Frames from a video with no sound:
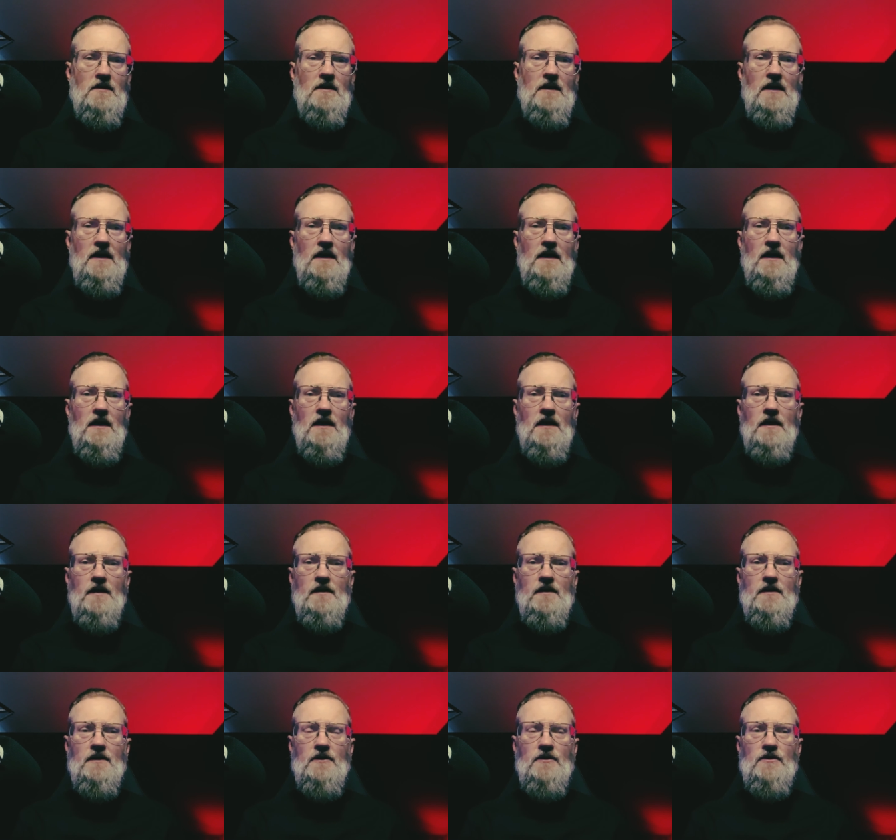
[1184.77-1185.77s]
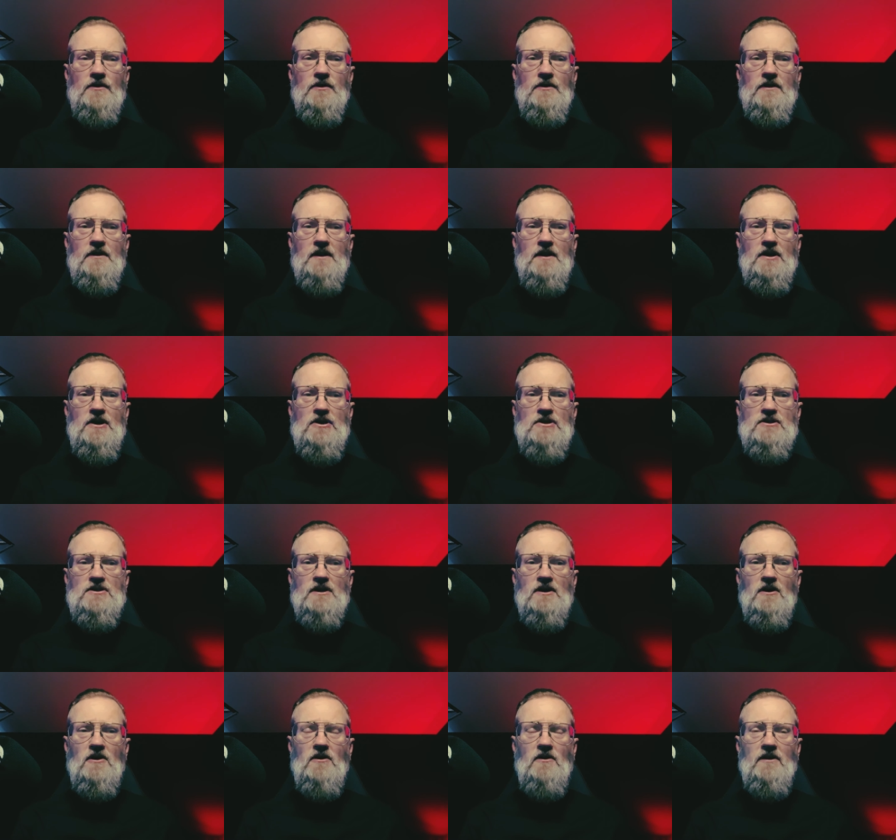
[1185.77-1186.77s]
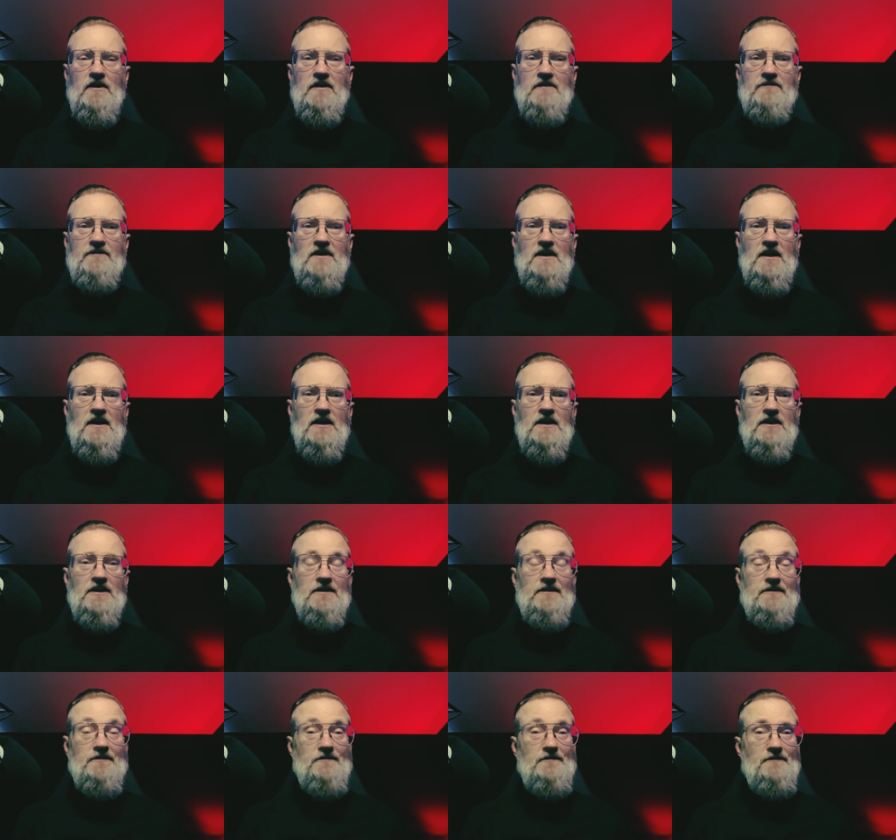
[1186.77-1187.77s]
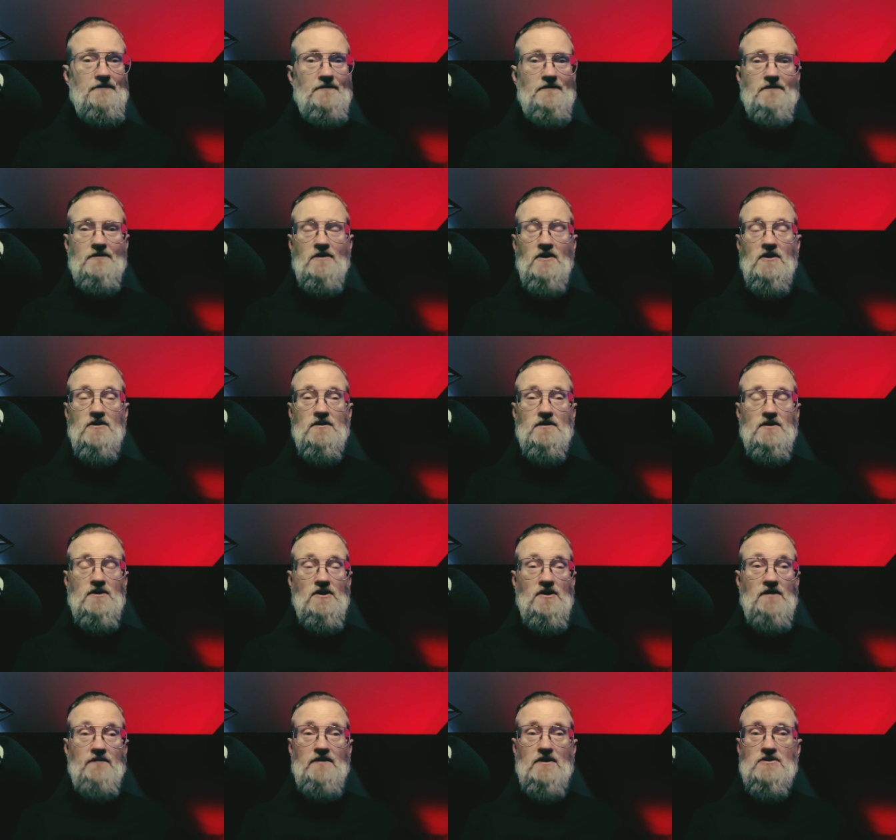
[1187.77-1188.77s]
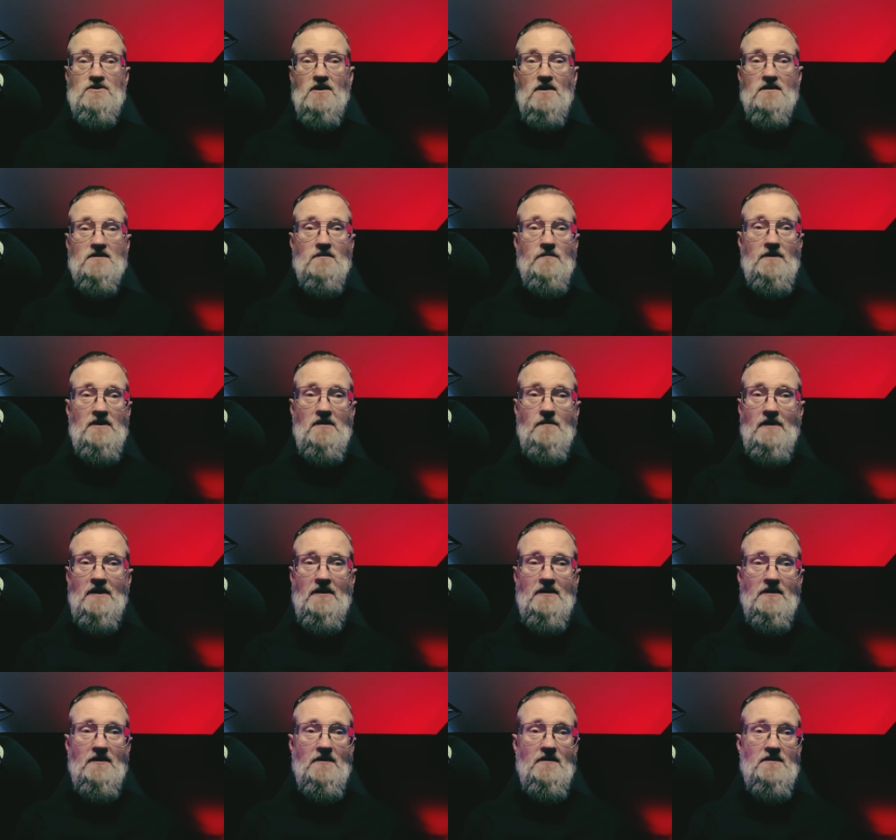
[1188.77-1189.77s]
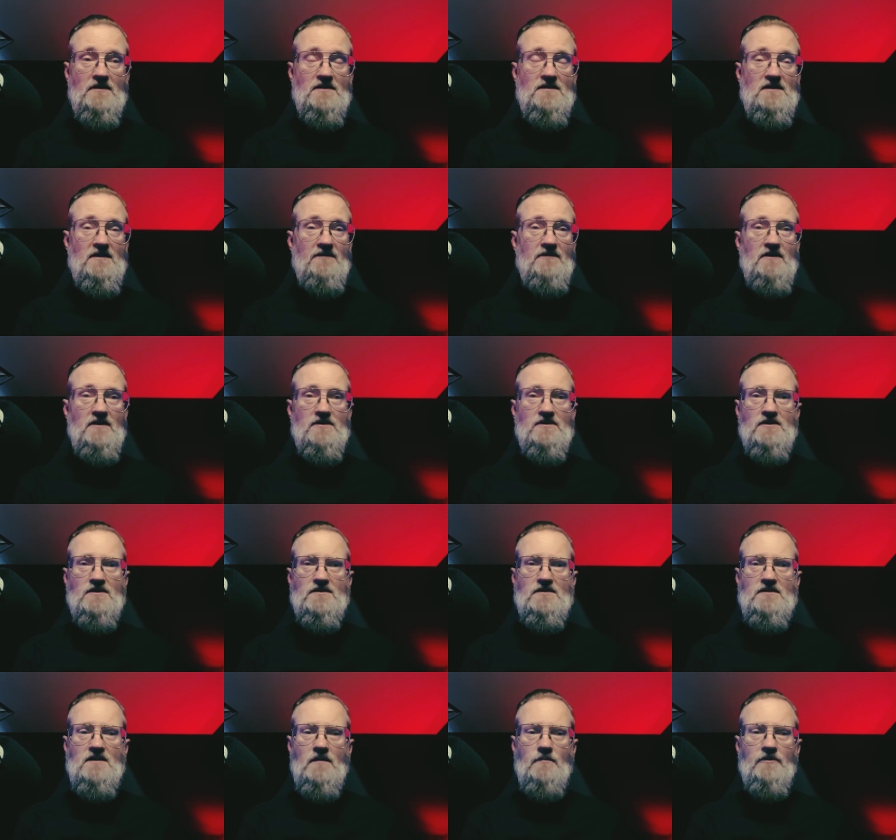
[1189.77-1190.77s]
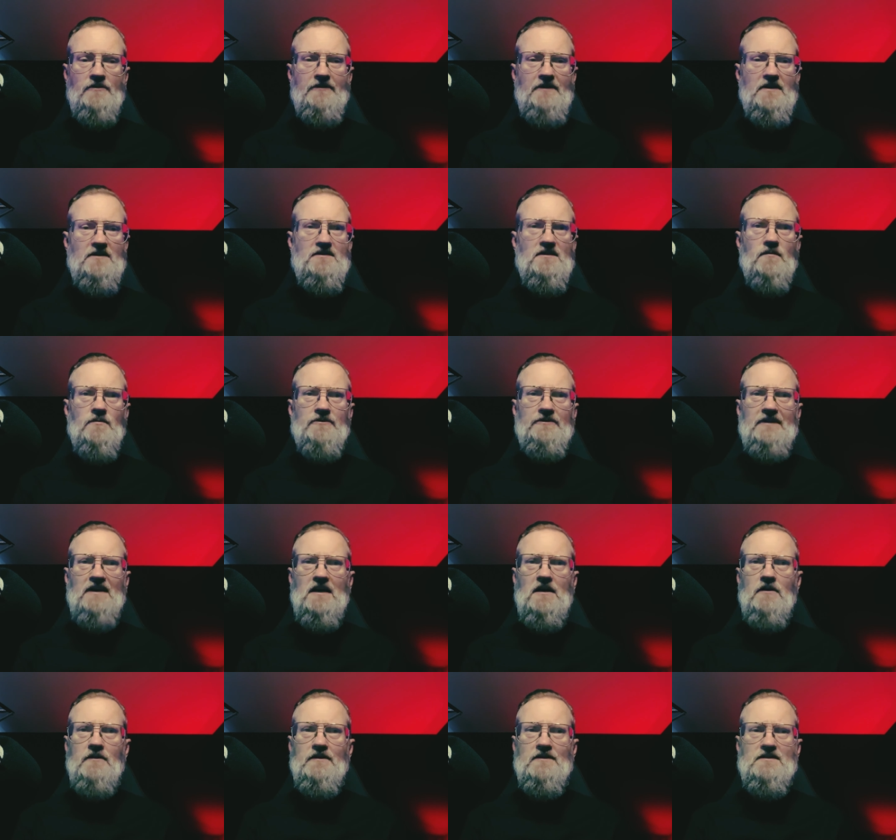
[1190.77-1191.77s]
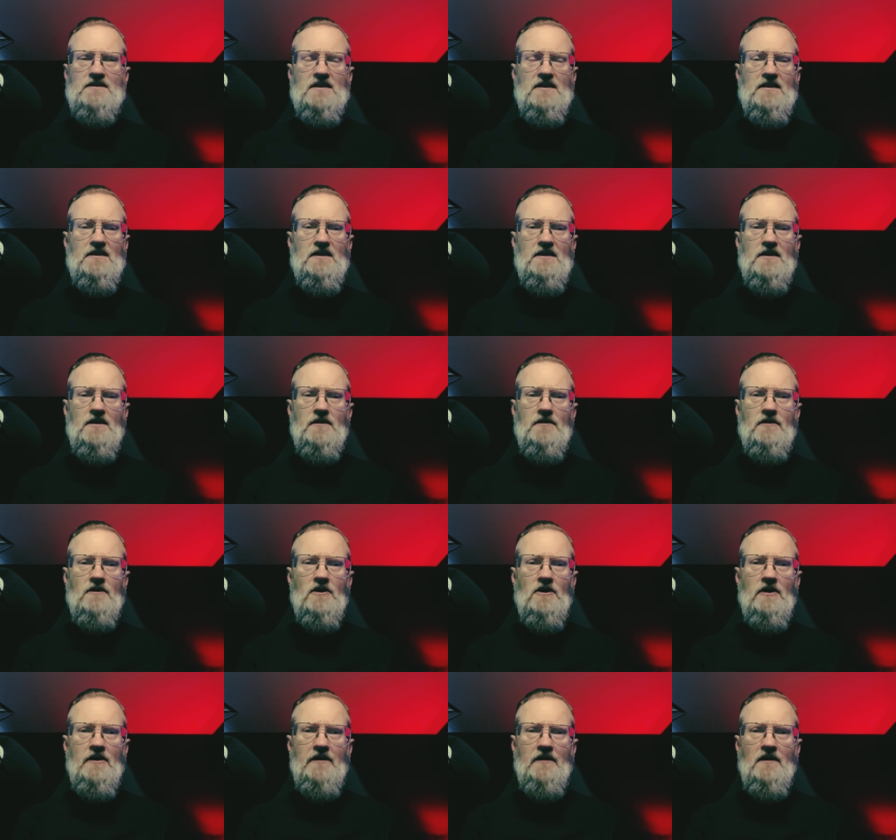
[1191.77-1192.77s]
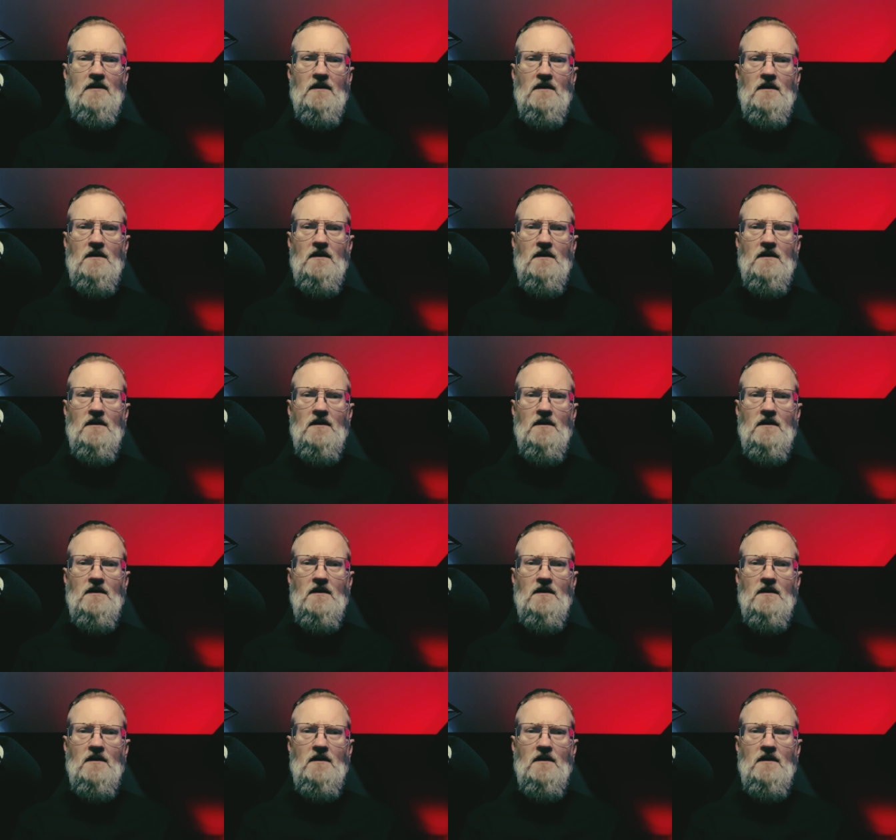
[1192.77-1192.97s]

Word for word: and you know if they are, if they talk to me about any of this stuff, they just double they double down and dig in on